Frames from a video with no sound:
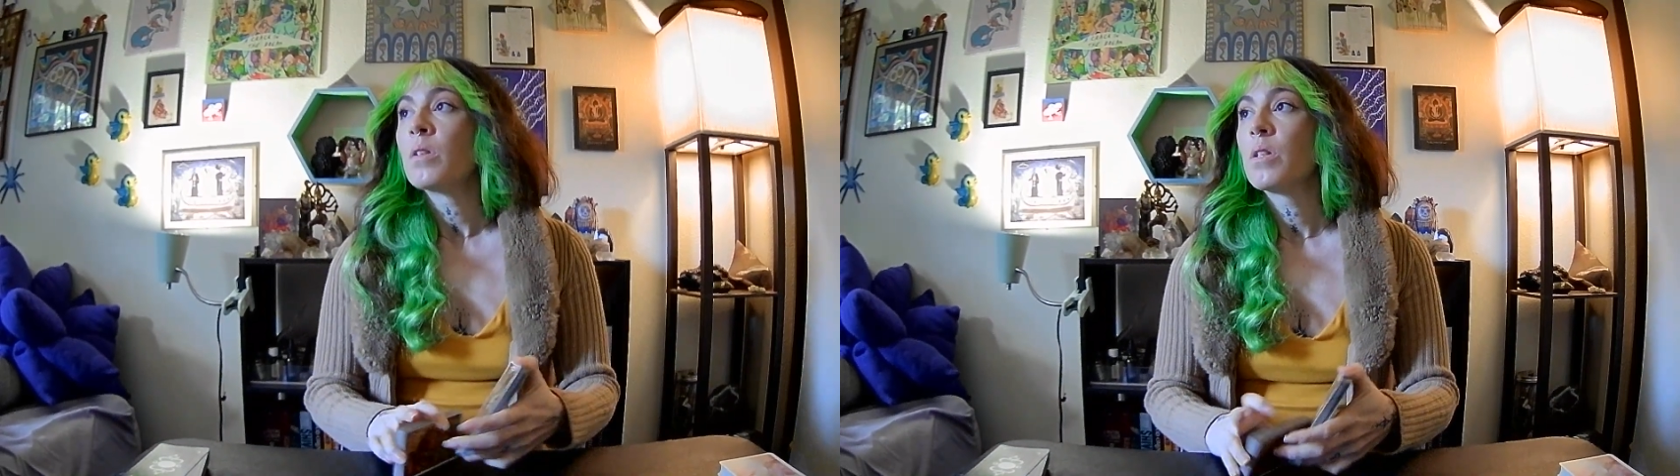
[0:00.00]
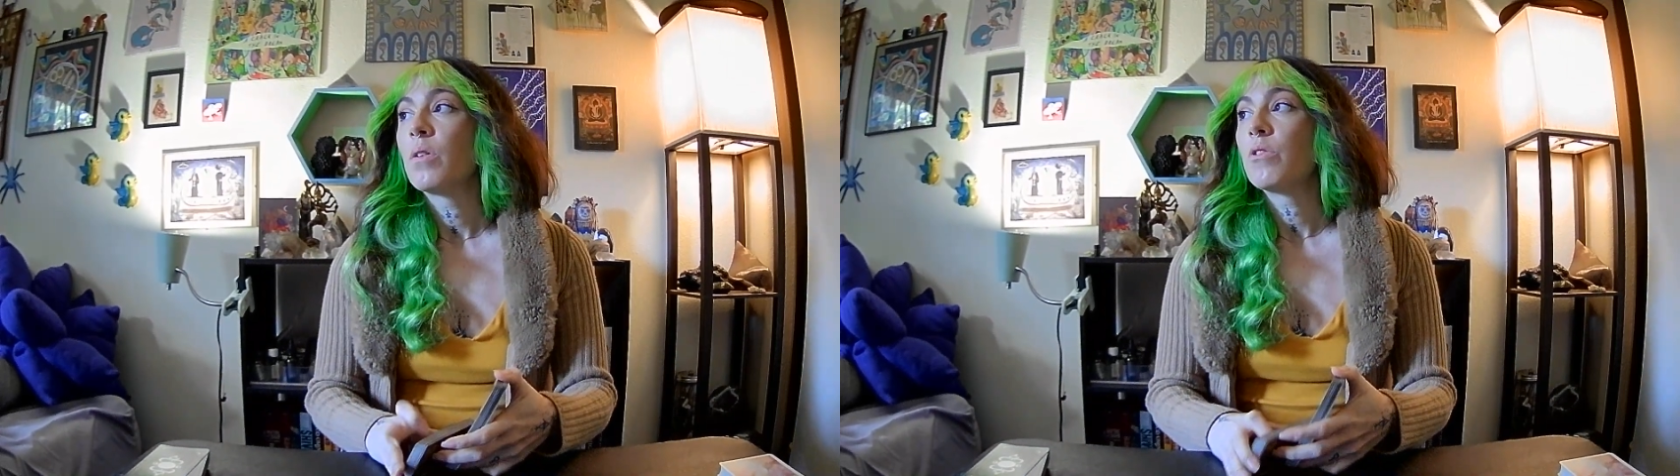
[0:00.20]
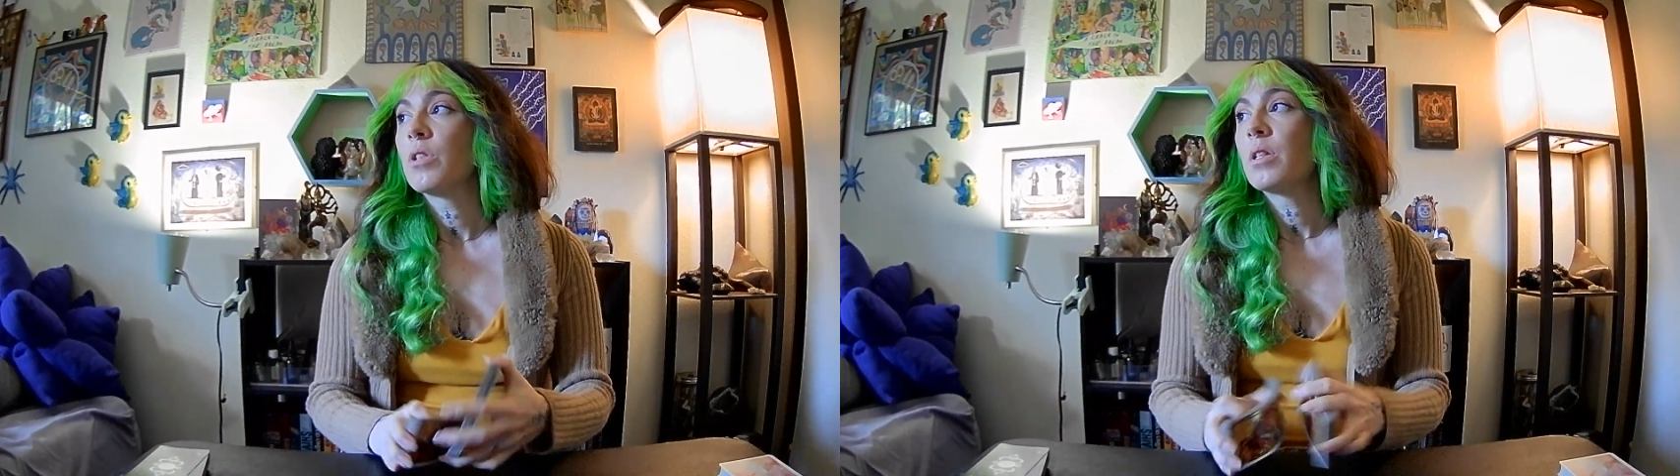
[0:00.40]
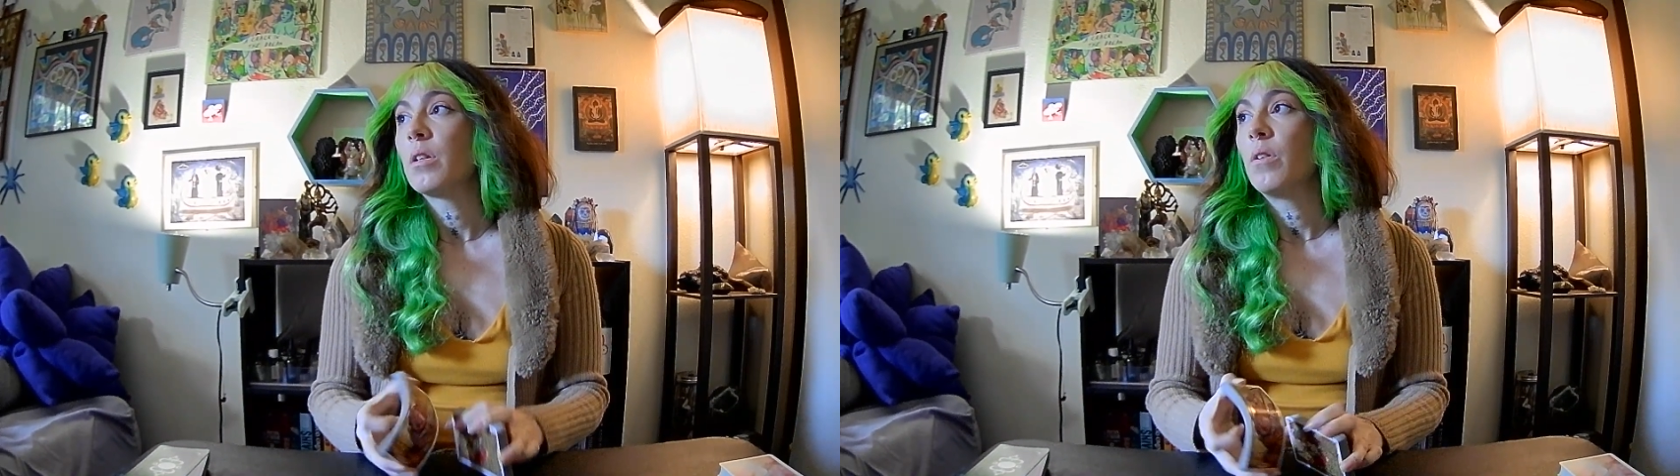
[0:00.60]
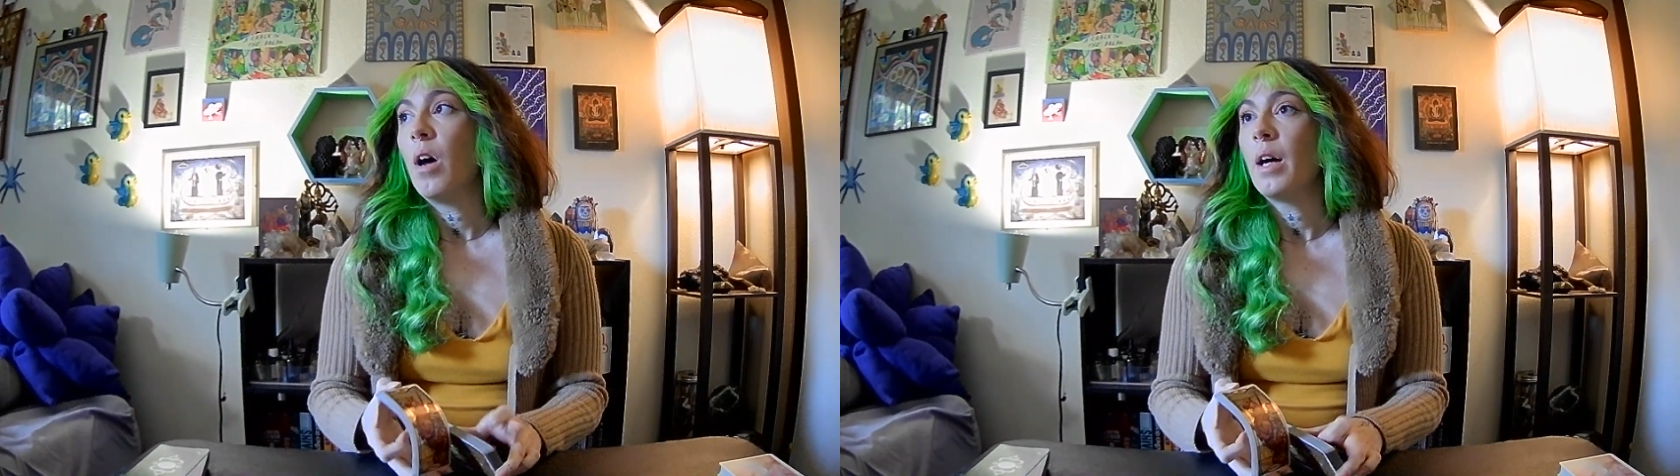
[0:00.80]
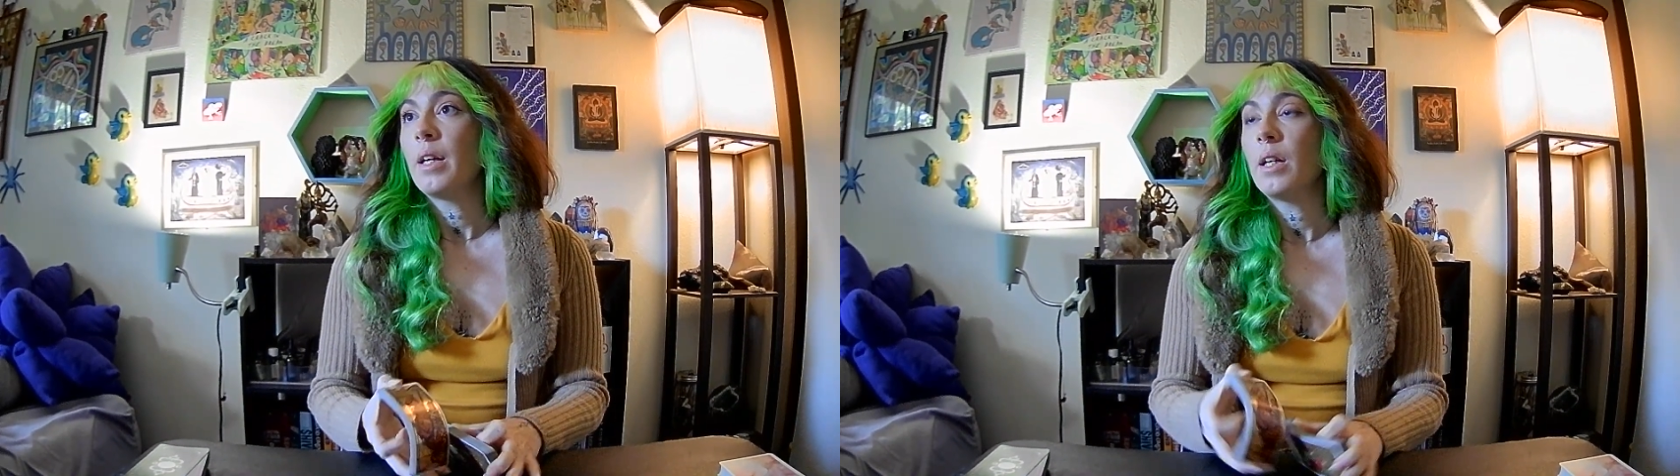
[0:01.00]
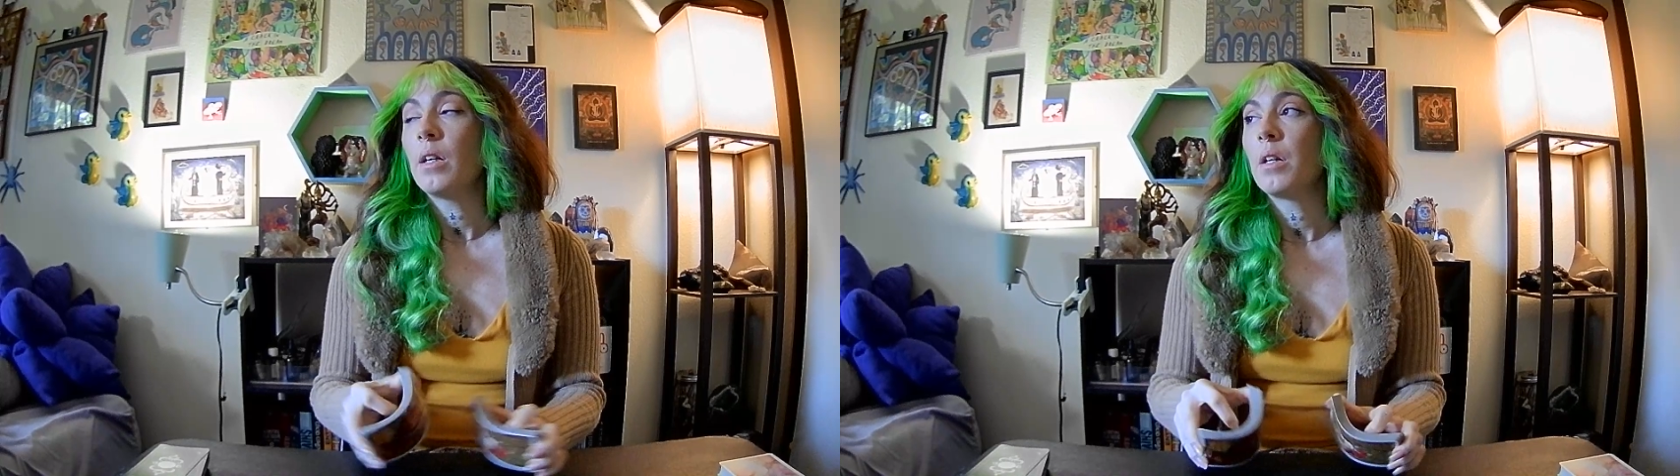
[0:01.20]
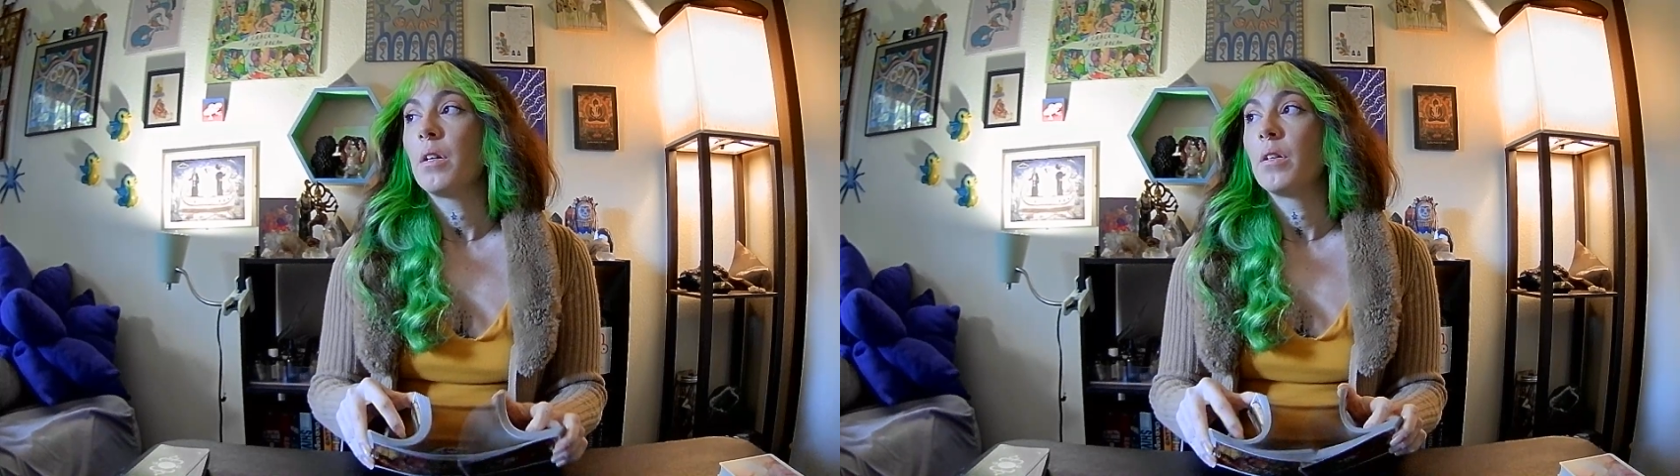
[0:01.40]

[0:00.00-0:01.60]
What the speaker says: So there's just a lot here